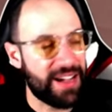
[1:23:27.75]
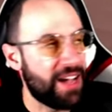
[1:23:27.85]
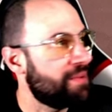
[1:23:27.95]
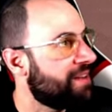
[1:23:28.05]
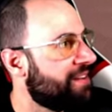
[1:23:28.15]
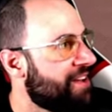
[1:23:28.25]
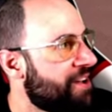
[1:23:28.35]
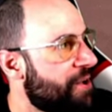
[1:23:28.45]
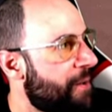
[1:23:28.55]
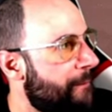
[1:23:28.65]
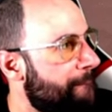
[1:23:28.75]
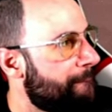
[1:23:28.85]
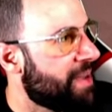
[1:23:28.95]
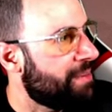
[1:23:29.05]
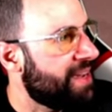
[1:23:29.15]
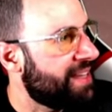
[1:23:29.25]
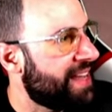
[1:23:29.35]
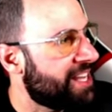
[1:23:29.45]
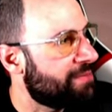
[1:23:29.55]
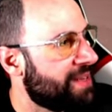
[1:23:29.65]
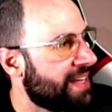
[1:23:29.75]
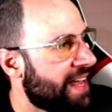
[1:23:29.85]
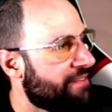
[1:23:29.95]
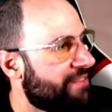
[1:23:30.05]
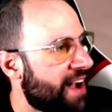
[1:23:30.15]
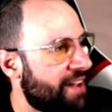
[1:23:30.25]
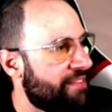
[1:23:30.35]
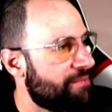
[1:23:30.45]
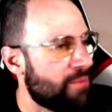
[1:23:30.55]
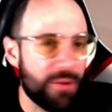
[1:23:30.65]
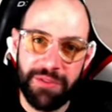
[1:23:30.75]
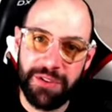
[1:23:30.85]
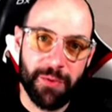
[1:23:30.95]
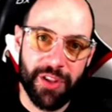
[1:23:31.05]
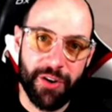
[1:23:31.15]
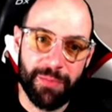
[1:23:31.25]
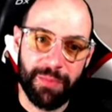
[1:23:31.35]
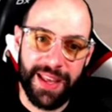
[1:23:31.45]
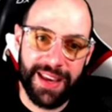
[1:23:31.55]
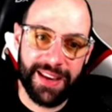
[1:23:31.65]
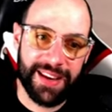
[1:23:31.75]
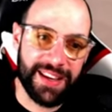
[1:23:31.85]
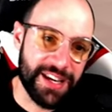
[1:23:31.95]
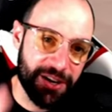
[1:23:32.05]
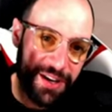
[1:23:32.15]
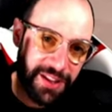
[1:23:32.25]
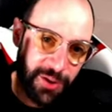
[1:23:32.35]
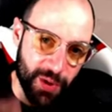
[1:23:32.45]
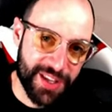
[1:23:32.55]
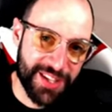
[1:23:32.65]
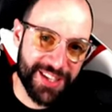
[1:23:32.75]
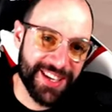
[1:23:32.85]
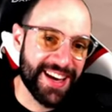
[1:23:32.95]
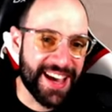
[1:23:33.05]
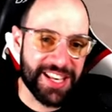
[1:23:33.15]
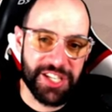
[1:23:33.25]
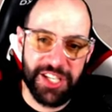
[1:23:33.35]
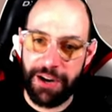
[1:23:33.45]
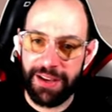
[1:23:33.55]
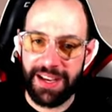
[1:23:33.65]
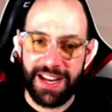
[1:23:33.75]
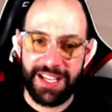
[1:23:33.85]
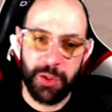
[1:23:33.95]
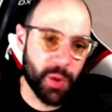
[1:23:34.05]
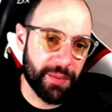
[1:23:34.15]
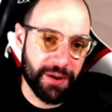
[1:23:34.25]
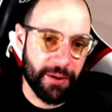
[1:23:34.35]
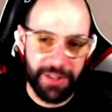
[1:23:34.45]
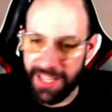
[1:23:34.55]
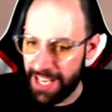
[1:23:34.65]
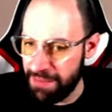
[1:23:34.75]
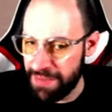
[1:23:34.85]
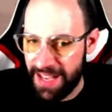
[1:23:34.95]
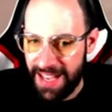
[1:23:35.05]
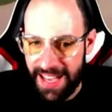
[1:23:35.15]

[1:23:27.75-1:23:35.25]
I mean, maybe it has been like five months without playing here in Twitch and sharing and streaming about the game.